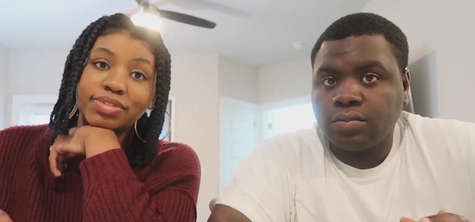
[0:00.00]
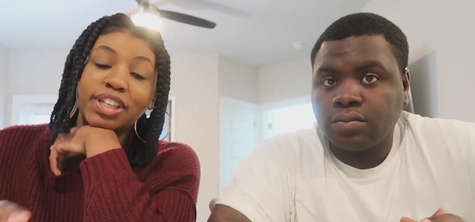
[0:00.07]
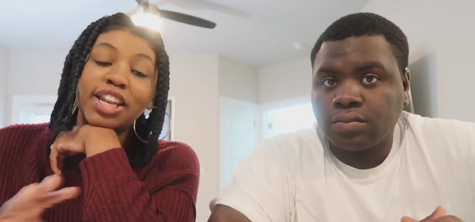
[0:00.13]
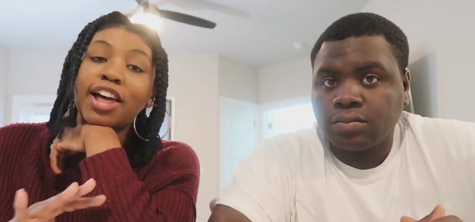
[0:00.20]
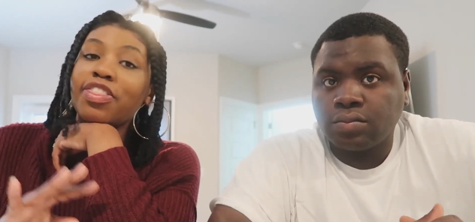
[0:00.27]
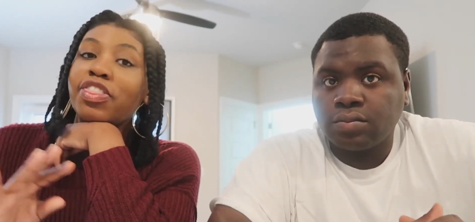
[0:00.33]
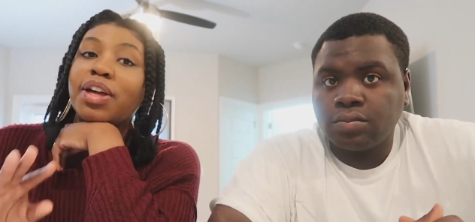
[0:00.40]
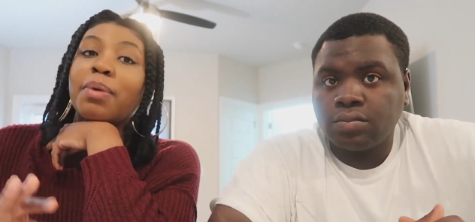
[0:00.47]

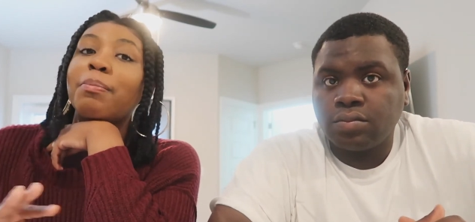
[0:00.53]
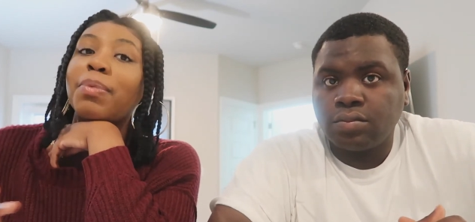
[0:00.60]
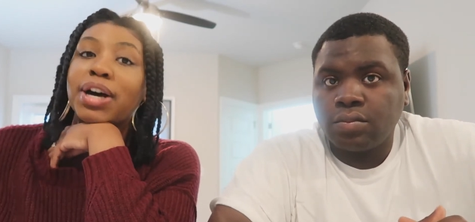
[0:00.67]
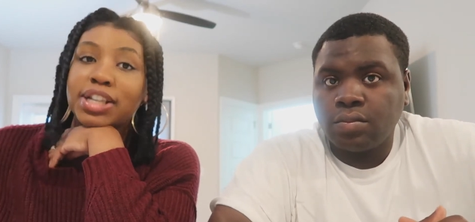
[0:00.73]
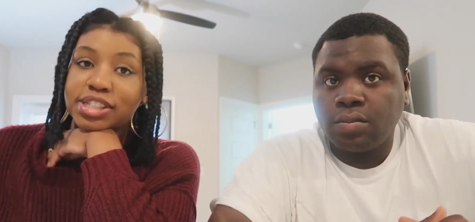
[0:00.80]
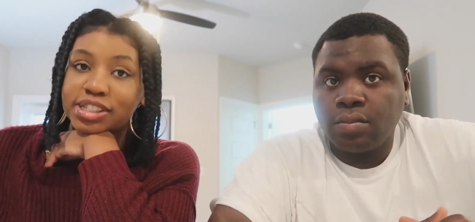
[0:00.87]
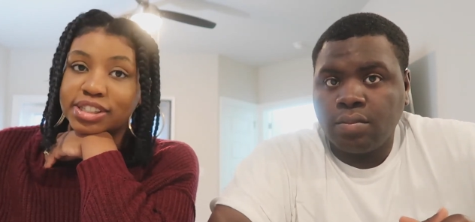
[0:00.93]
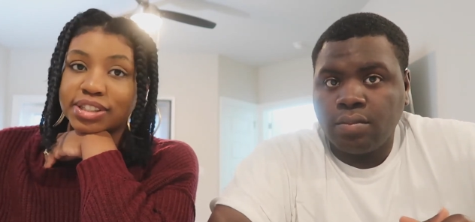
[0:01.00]
Speaker 1: nothing
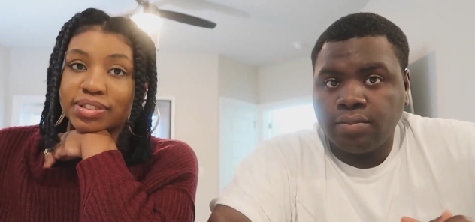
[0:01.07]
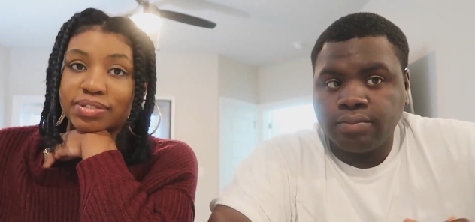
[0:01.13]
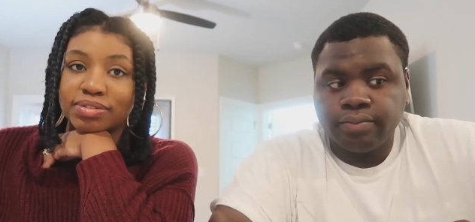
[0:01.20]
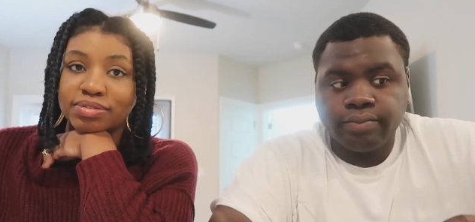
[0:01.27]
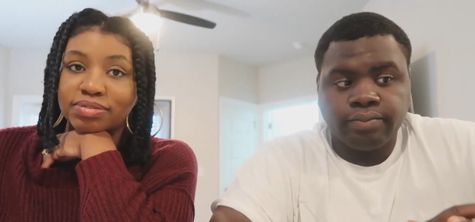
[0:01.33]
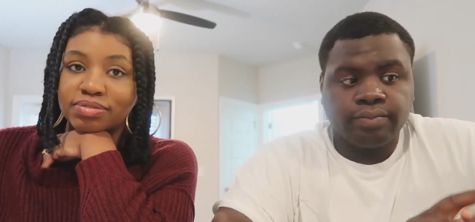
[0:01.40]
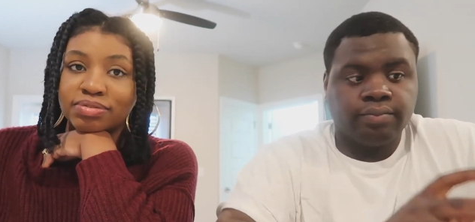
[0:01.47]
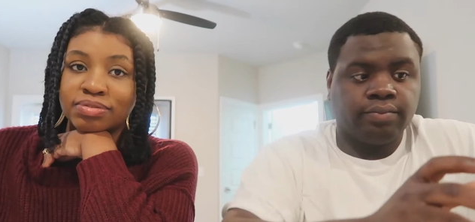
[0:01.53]
but
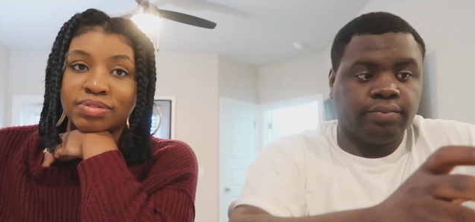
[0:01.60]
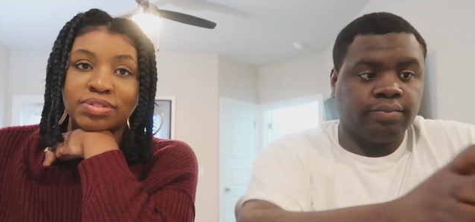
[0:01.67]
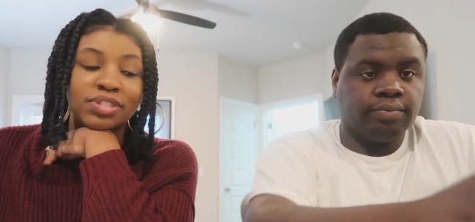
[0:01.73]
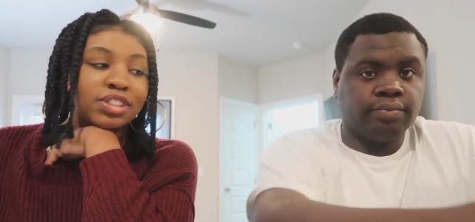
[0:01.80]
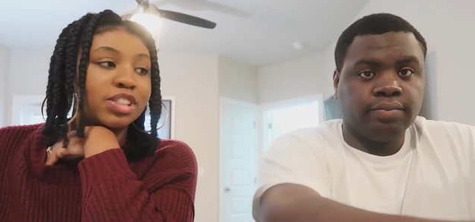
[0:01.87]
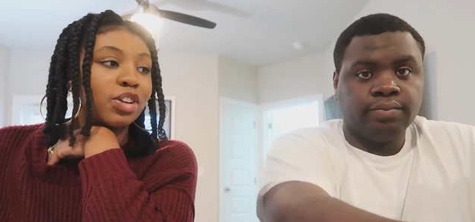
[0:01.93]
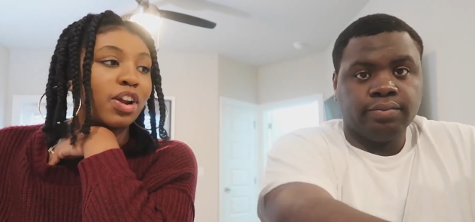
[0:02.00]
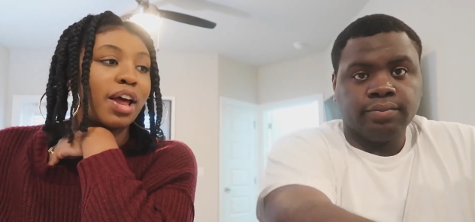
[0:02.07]

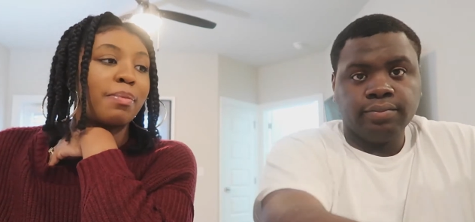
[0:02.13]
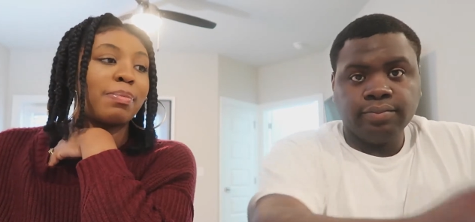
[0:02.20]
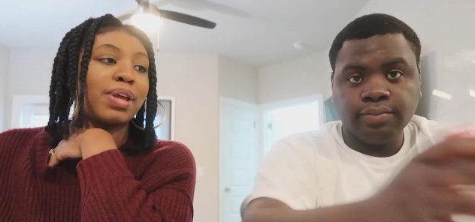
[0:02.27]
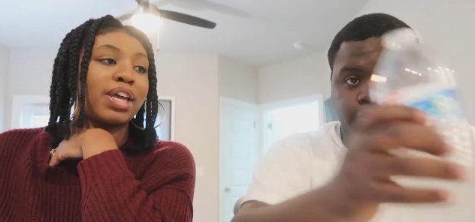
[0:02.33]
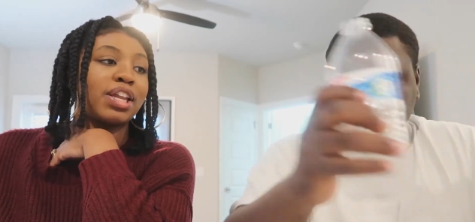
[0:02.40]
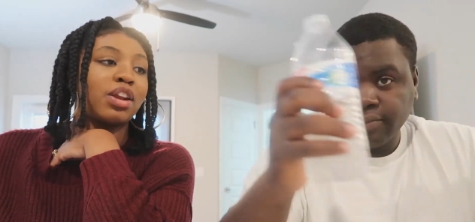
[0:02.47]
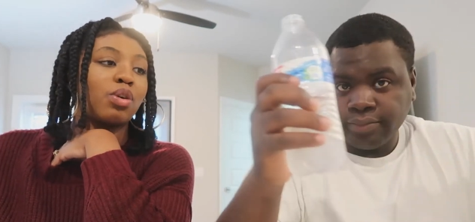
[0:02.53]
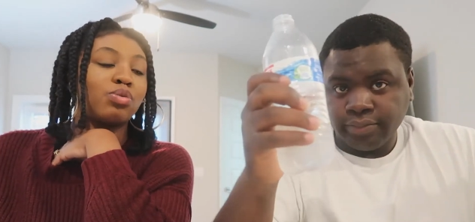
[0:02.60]
so that
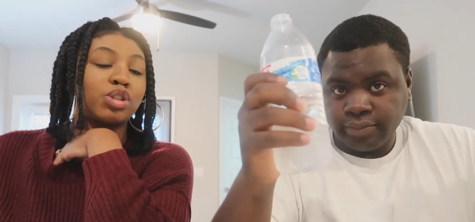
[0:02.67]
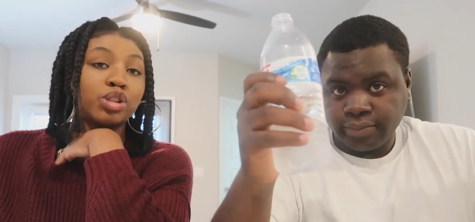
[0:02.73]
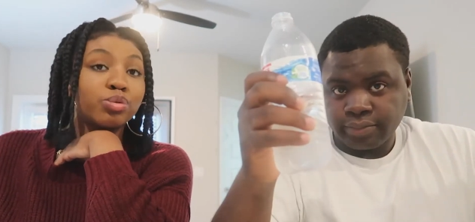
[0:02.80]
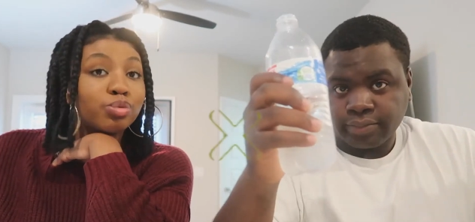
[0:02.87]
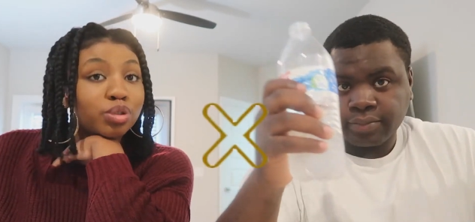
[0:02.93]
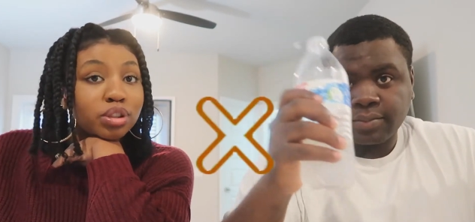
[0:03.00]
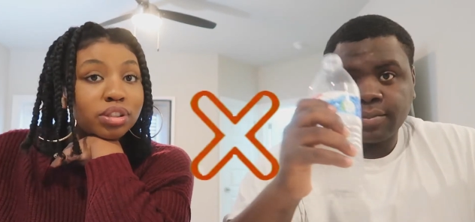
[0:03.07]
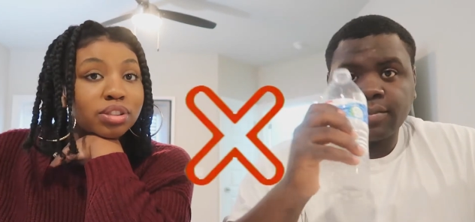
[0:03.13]
means no
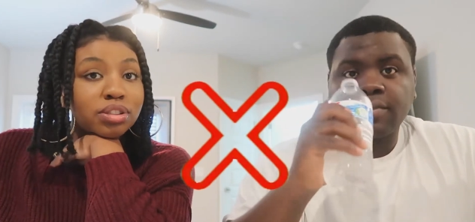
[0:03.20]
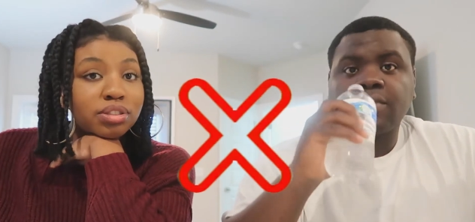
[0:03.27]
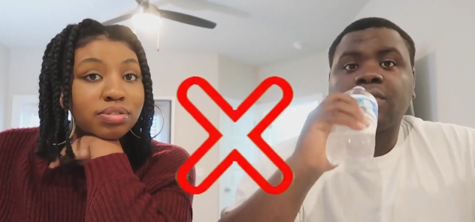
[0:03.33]
juice